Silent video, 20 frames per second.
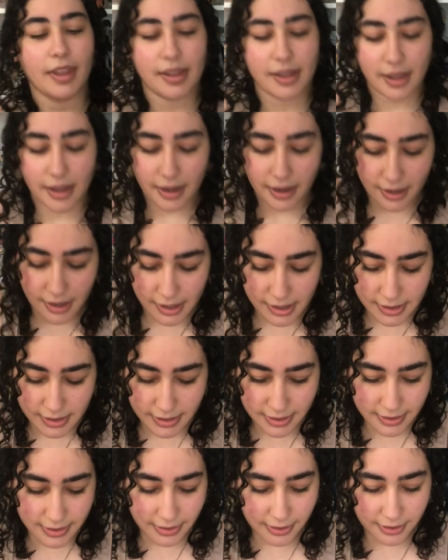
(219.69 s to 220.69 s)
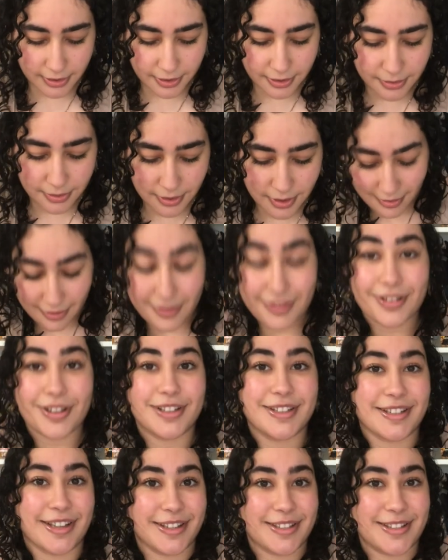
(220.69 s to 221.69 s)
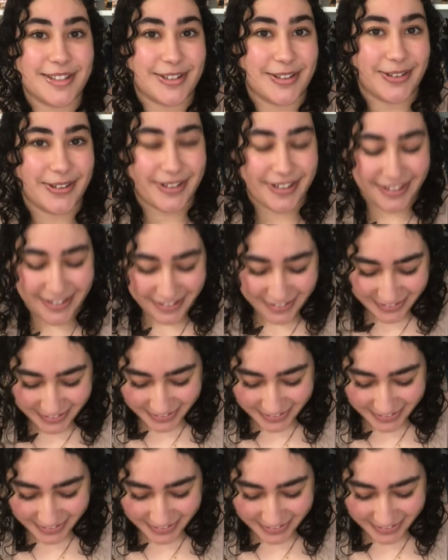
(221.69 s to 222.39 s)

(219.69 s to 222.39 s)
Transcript: And so let's get started.